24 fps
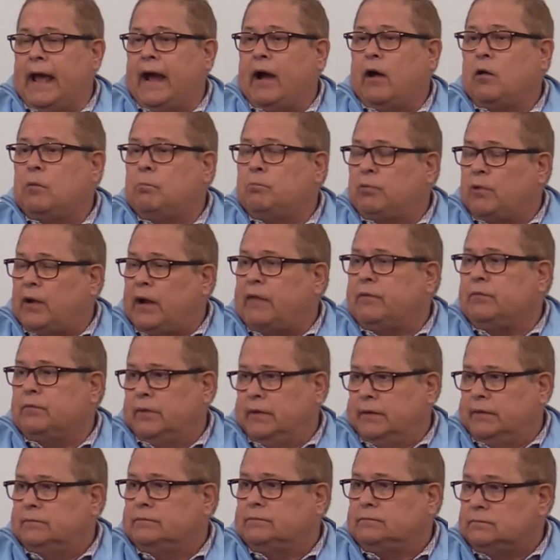our
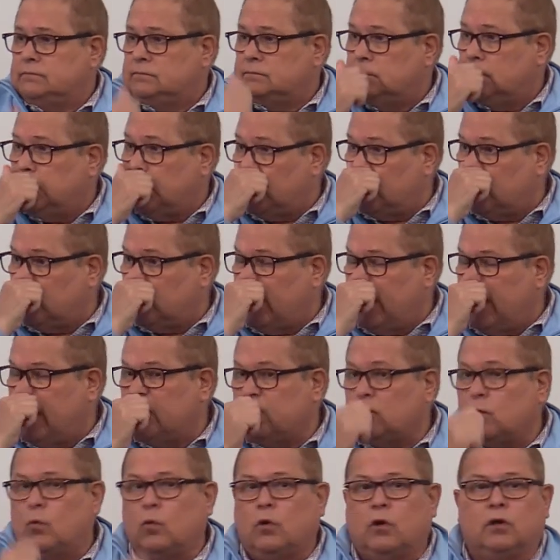brethren around
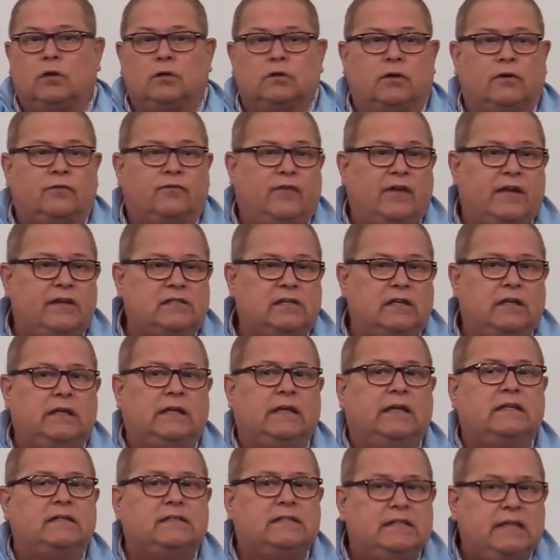the world are facing
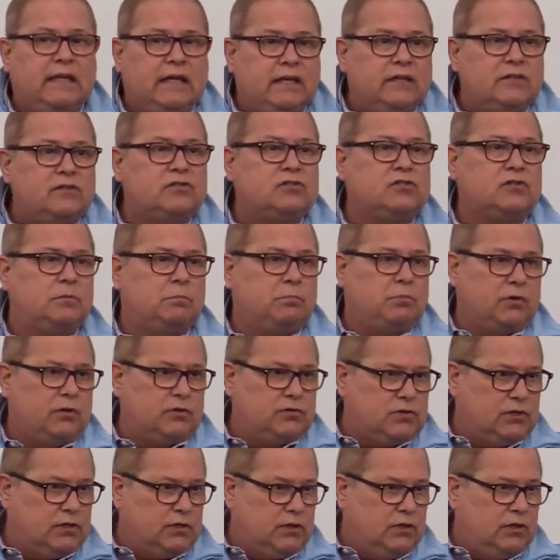intense
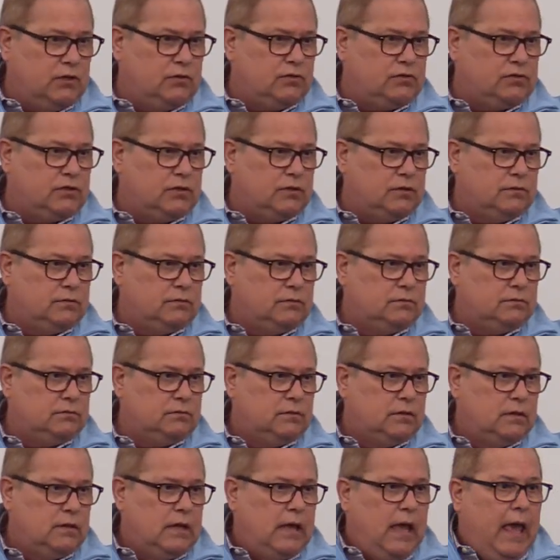persecution.
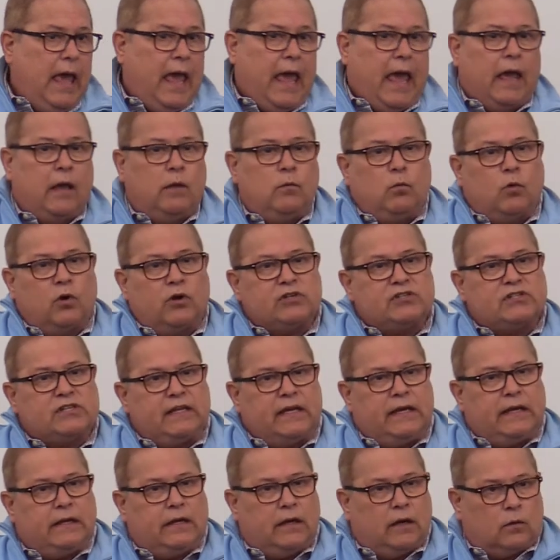And we're
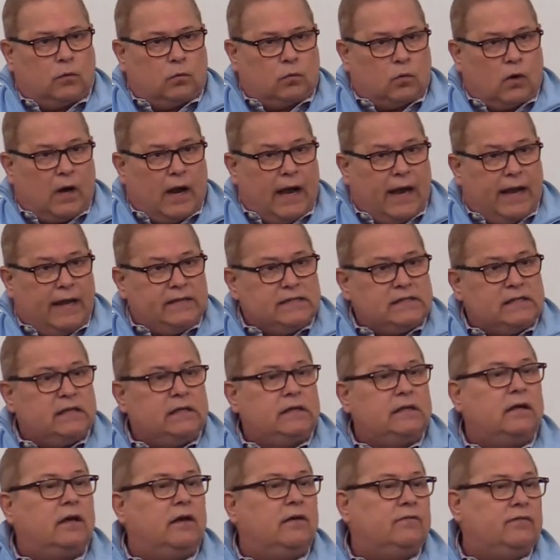seeing a
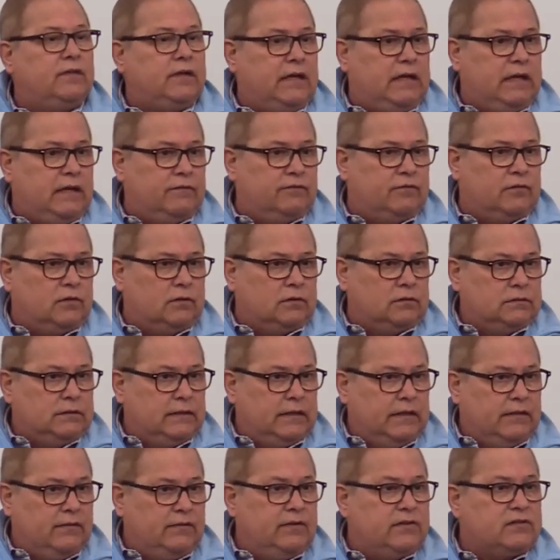rising of evil
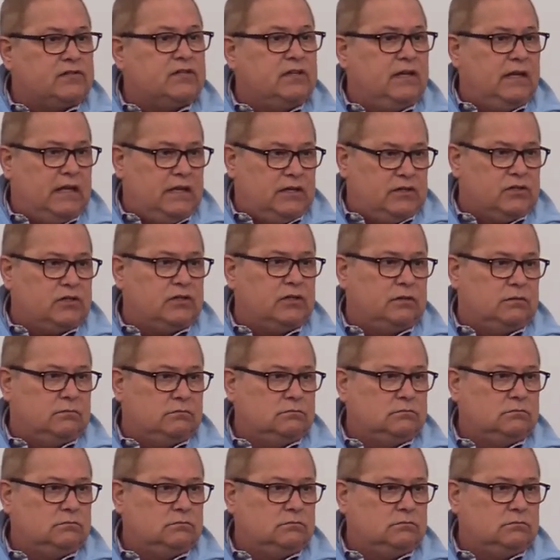in this nation.